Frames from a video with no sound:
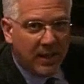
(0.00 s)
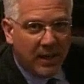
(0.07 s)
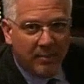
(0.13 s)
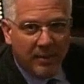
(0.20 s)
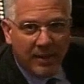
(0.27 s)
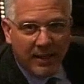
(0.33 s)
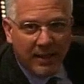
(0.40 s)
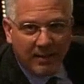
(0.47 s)

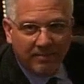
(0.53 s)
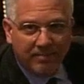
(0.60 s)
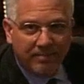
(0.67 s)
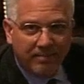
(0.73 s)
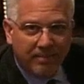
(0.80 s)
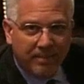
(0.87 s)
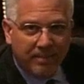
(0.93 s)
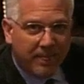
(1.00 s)
How many?
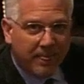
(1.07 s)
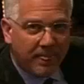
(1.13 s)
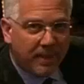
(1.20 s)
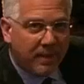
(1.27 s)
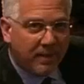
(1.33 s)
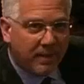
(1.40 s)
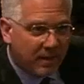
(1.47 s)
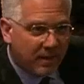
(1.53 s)

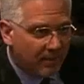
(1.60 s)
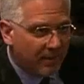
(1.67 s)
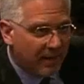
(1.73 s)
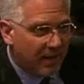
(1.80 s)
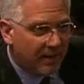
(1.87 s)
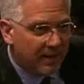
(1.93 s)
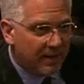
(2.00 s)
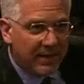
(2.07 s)
The
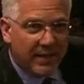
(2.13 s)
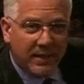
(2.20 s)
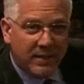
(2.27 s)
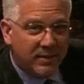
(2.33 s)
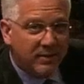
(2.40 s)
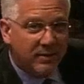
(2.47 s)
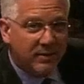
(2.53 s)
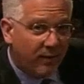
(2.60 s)
commonality
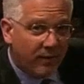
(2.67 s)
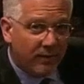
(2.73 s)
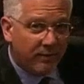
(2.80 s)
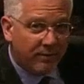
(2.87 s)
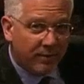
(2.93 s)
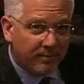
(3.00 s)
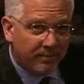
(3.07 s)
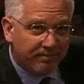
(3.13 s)
is all
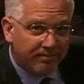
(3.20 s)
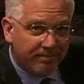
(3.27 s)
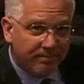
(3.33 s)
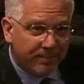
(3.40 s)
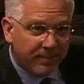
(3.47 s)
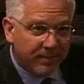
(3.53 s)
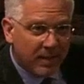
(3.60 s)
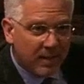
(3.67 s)
of them.
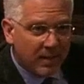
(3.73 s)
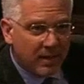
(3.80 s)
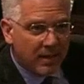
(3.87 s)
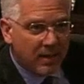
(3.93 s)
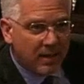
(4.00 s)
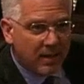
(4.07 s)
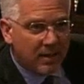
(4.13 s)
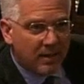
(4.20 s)

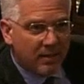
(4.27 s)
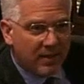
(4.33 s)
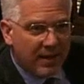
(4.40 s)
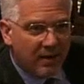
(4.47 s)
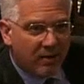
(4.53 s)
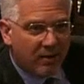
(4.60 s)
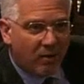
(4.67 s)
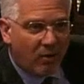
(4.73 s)

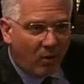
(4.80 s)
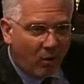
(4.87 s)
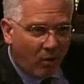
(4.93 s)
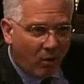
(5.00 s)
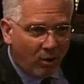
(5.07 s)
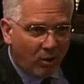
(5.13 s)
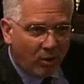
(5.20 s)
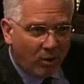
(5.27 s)
They are
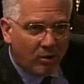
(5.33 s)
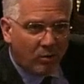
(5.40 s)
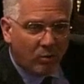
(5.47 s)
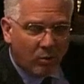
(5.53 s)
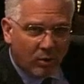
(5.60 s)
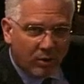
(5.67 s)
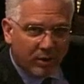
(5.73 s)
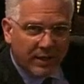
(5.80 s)
all
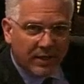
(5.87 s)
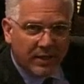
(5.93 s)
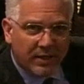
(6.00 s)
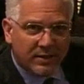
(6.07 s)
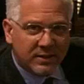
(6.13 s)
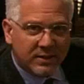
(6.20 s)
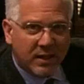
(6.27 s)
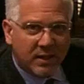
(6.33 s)
warning
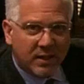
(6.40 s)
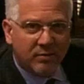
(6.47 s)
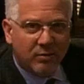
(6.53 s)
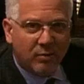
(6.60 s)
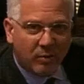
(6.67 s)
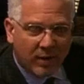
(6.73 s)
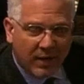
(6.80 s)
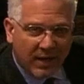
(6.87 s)
us
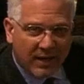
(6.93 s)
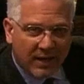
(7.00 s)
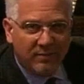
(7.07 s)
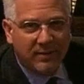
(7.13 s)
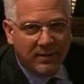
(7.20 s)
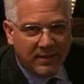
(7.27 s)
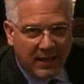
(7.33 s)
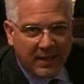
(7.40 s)
of
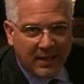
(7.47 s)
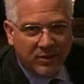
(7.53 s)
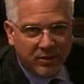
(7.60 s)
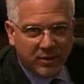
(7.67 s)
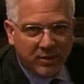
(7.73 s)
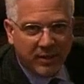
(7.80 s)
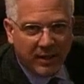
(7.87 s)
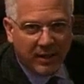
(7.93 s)
grave
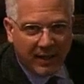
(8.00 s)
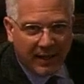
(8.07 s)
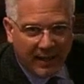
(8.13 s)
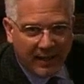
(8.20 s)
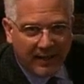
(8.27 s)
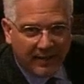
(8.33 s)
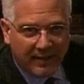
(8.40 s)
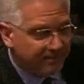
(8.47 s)
danger
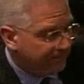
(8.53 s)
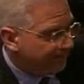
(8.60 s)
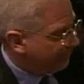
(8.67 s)
ahead.